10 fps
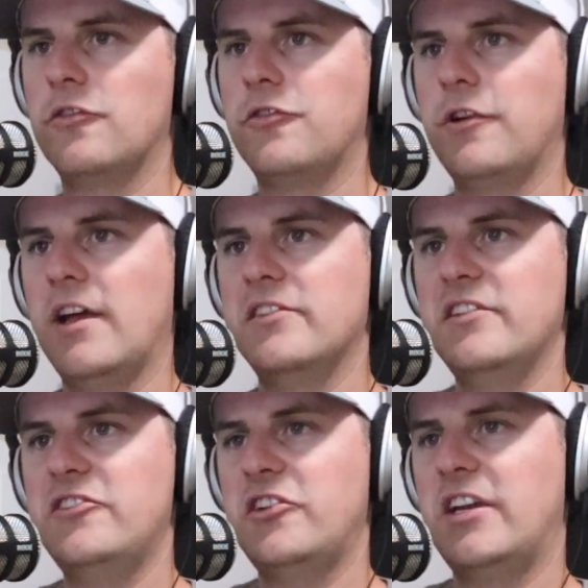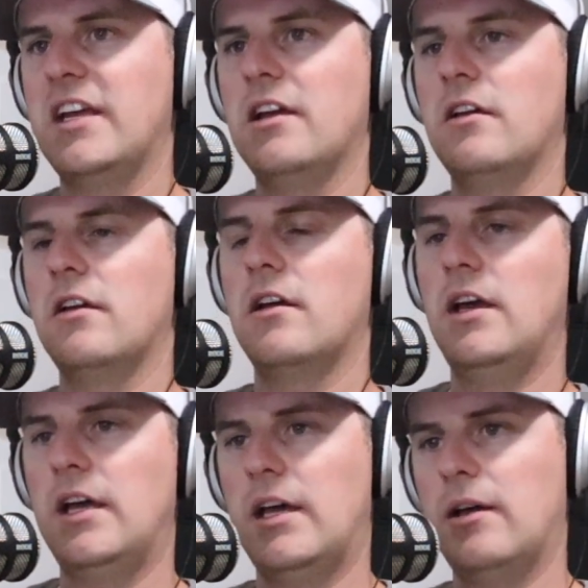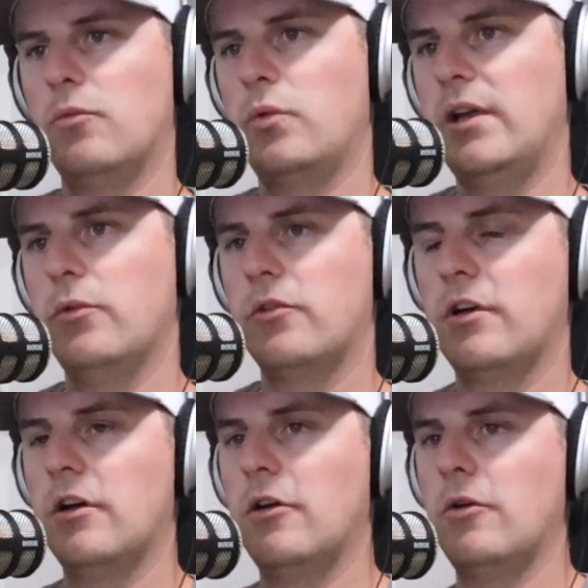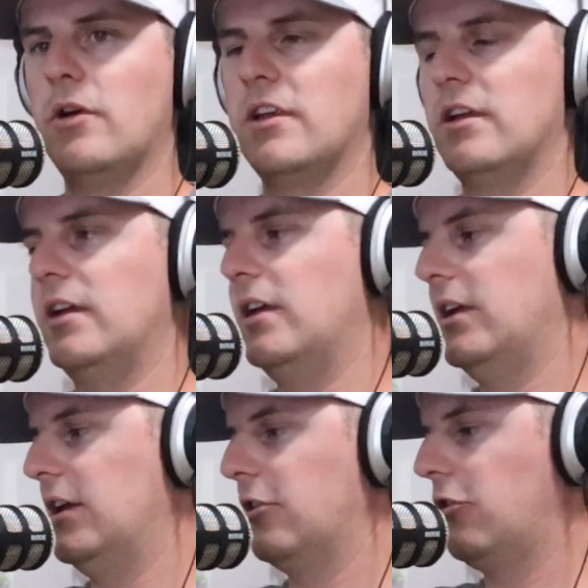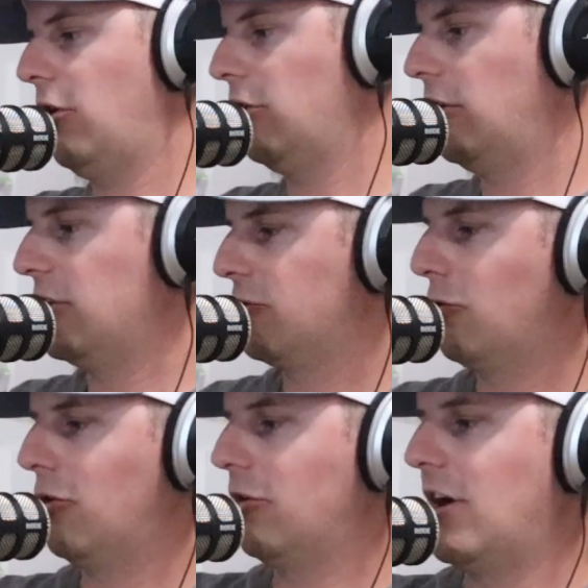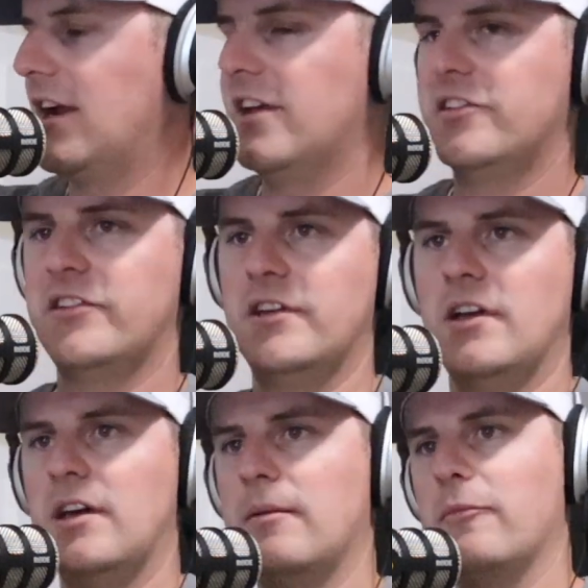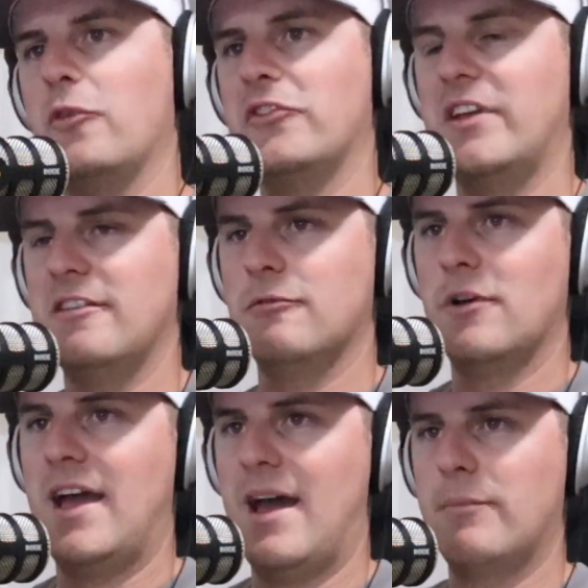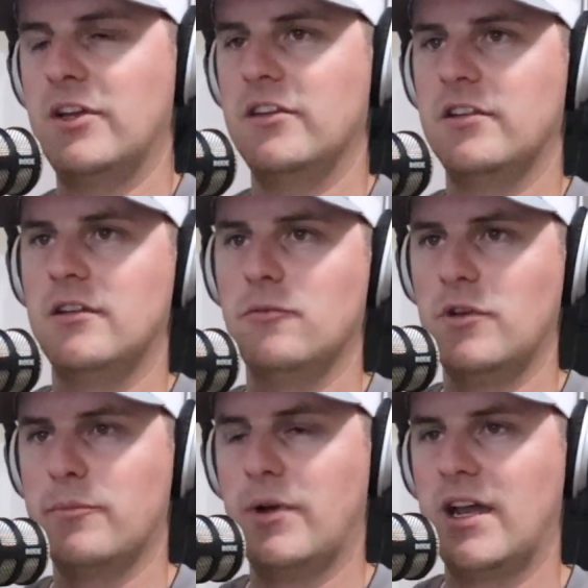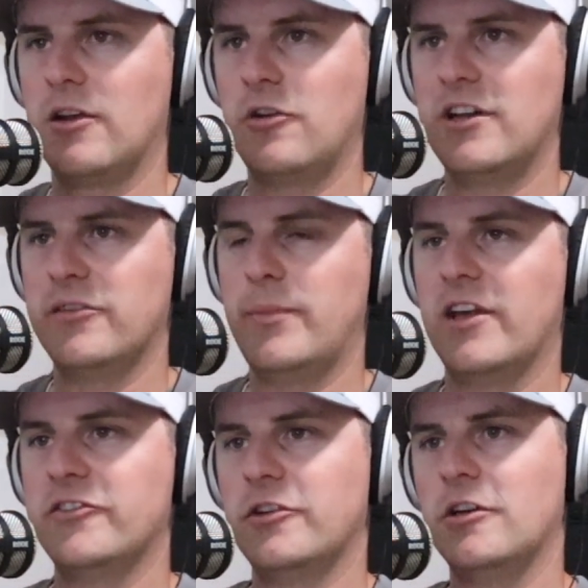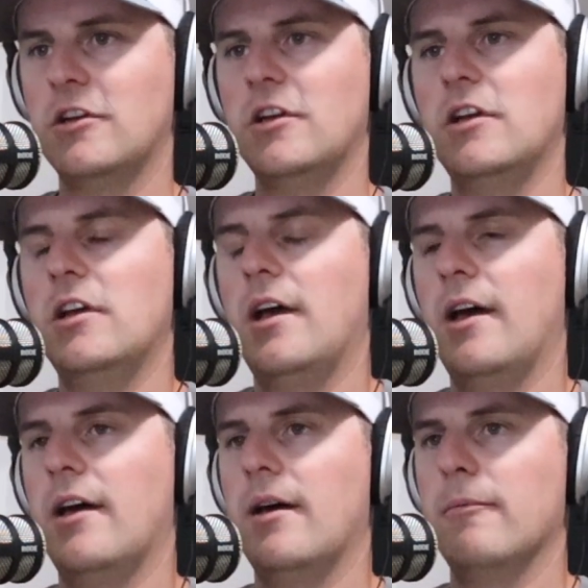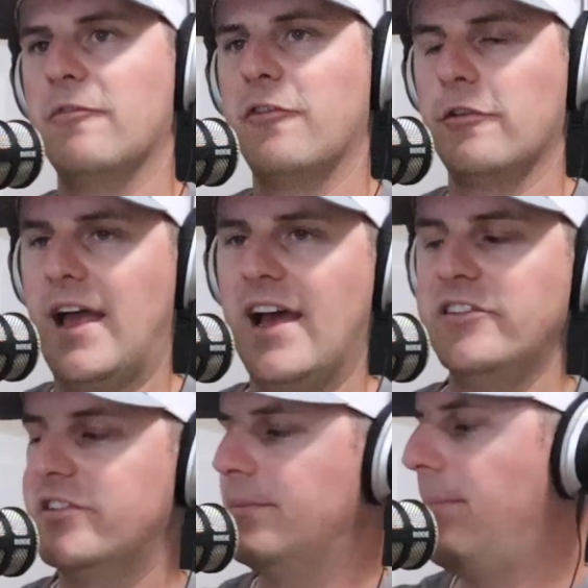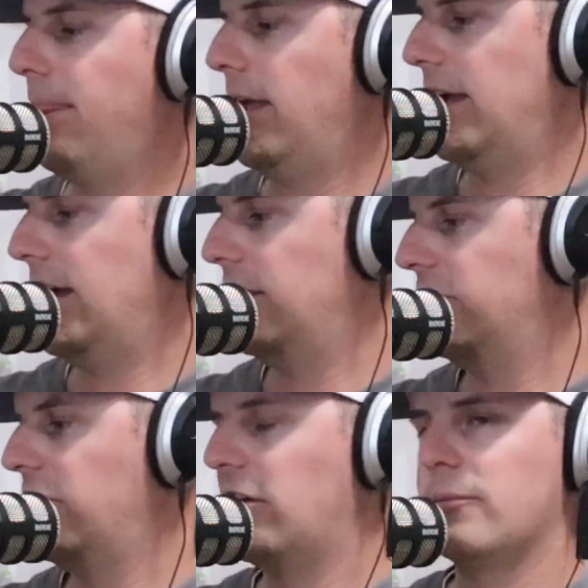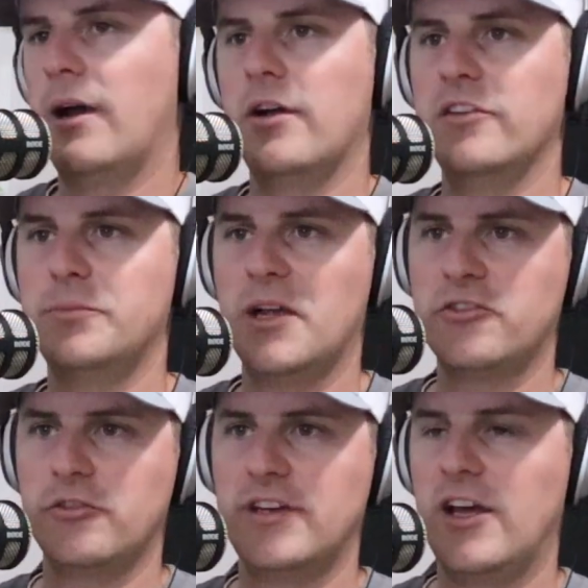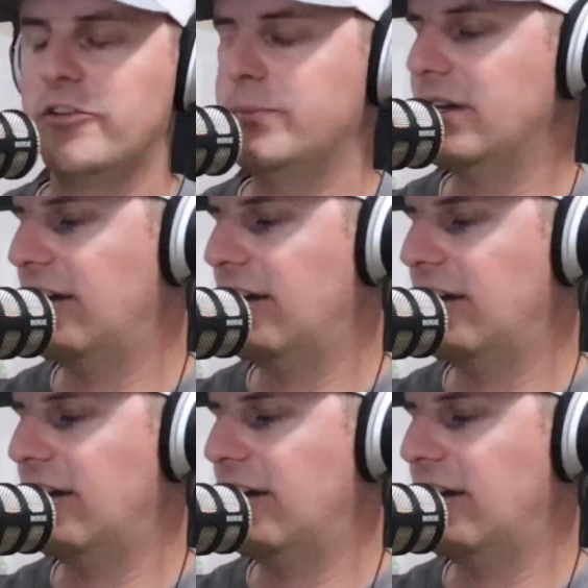Transitioning, we will go in chronological order, I guess. We'll save what happened with my Greensmaster for last and talk about a special announcement.